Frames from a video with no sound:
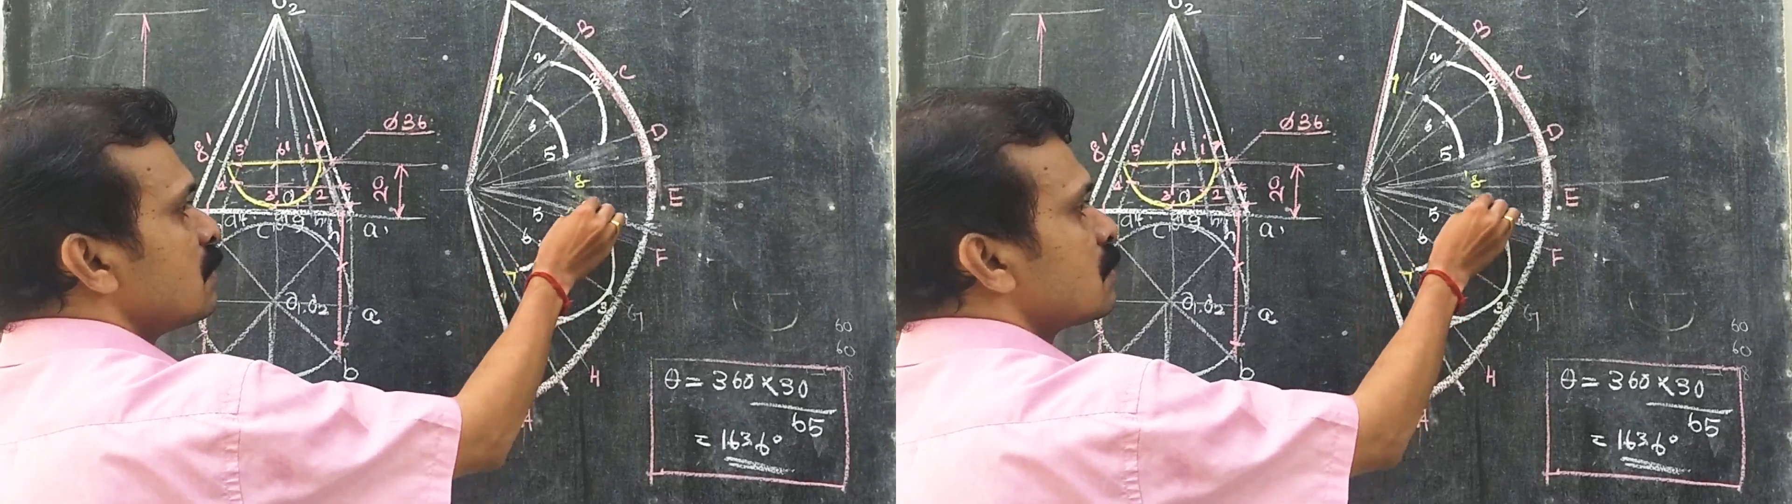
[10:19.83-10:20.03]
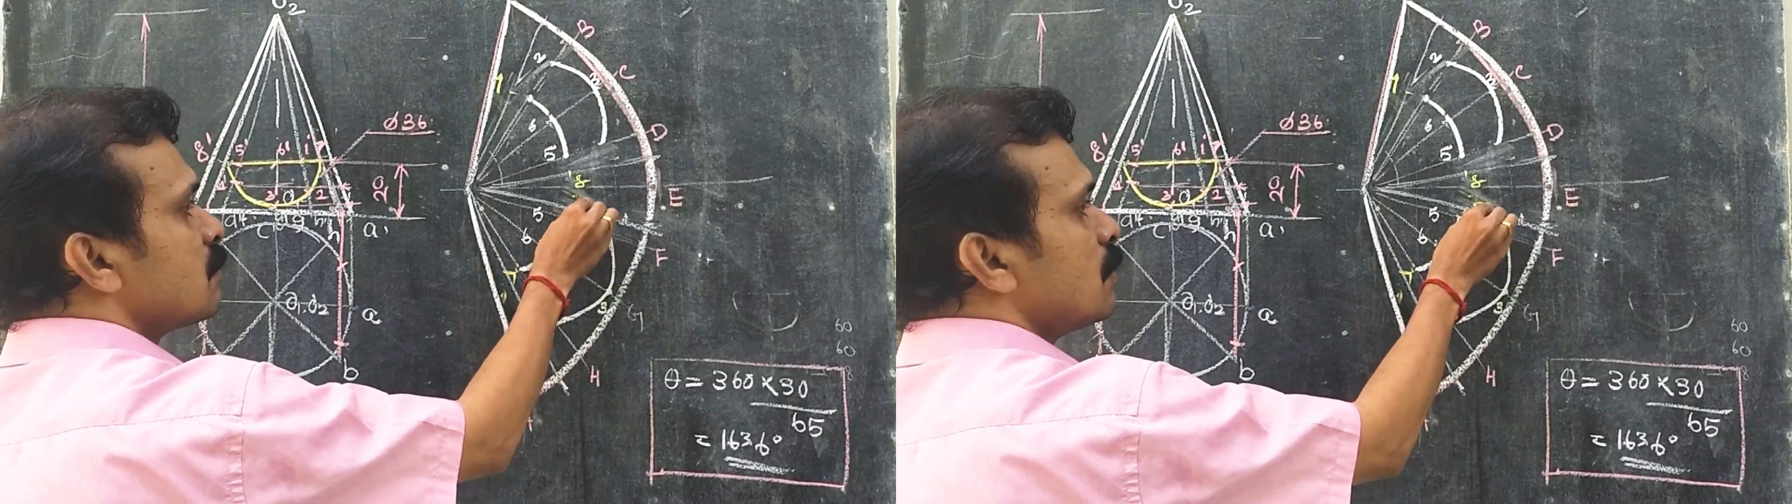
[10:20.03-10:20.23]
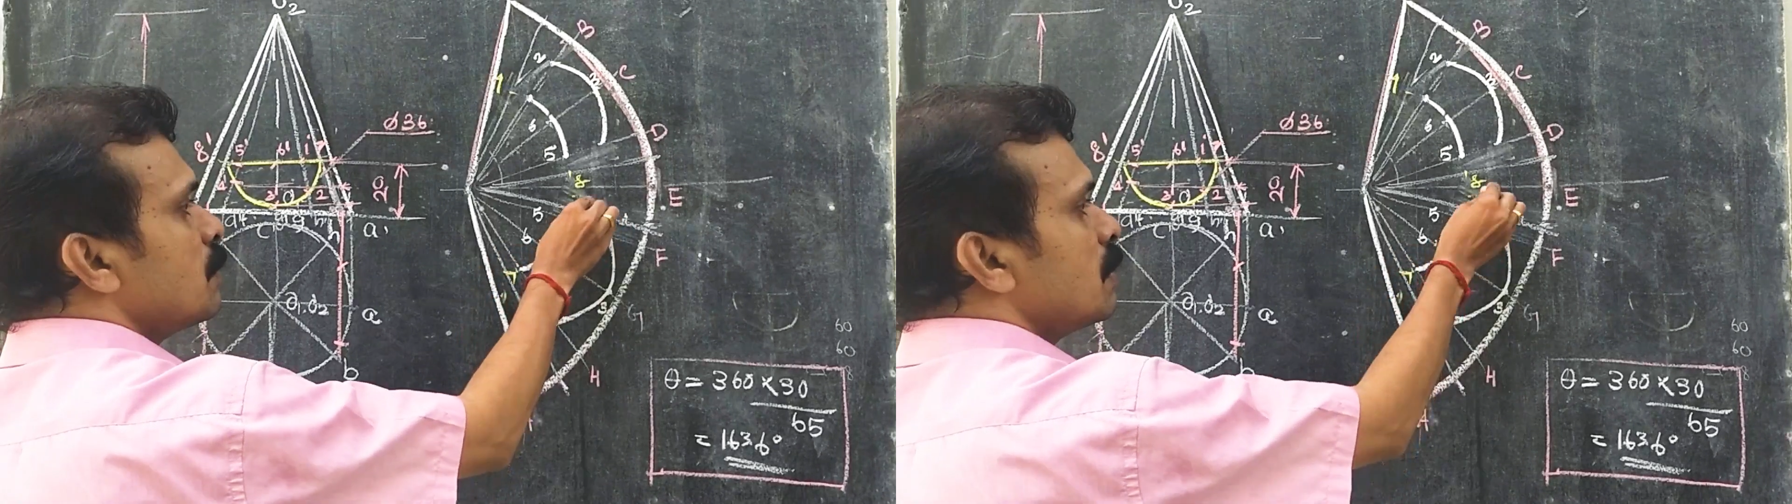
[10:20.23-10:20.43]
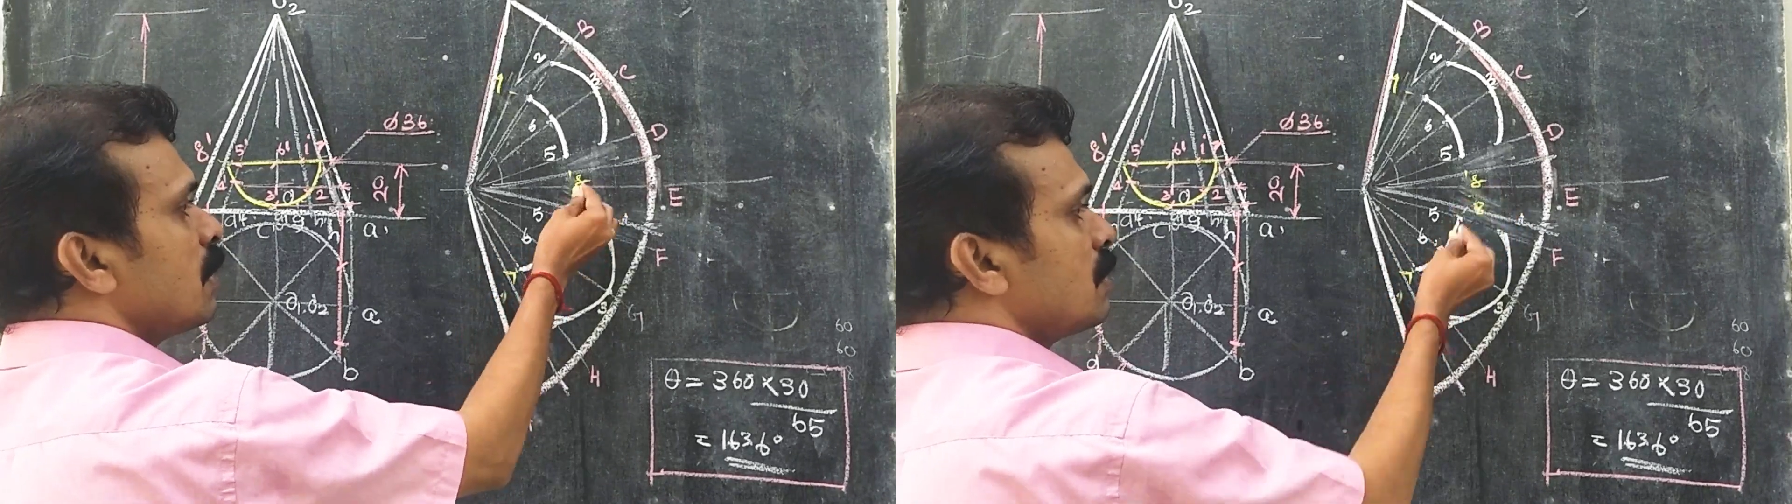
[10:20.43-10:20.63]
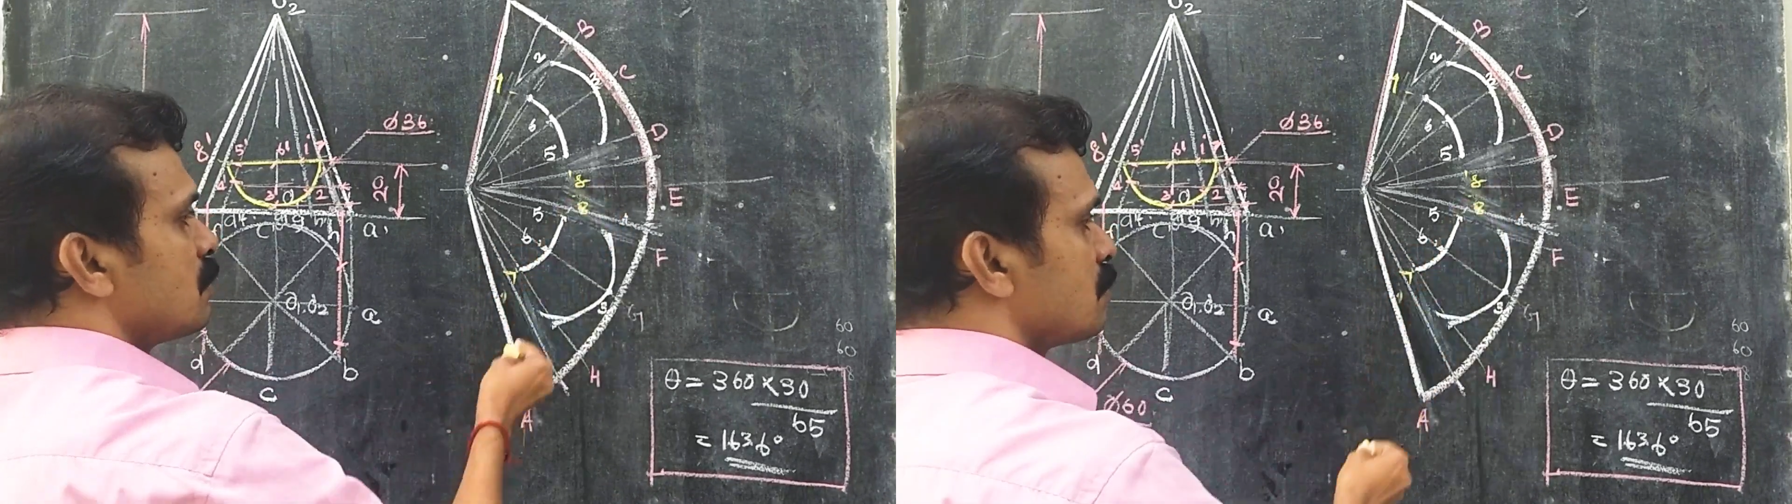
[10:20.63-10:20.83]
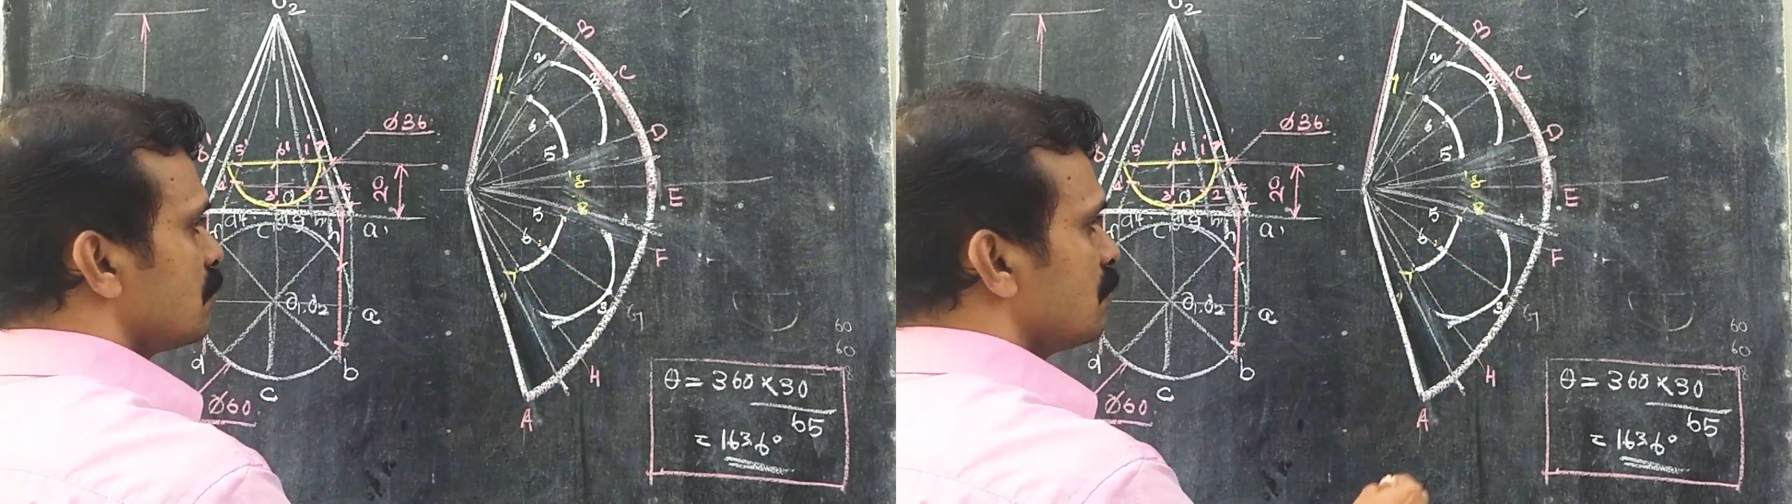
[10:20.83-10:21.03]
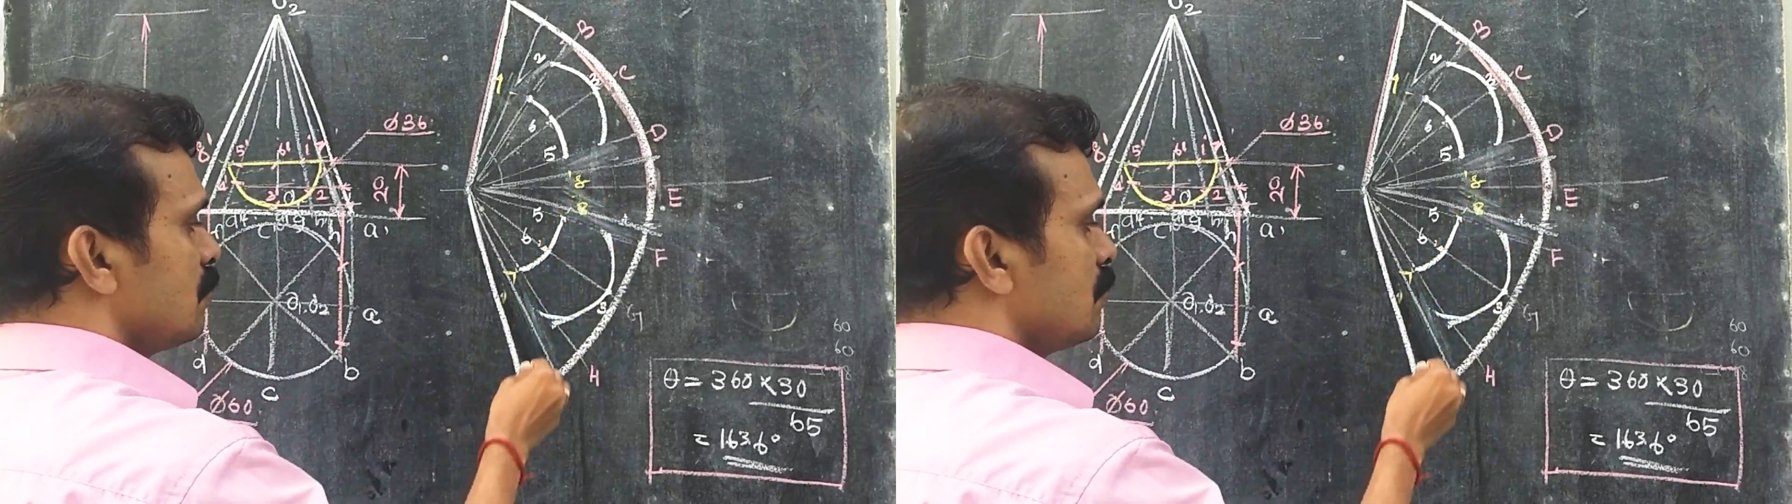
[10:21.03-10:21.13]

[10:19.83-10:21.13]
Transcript: this will be 8.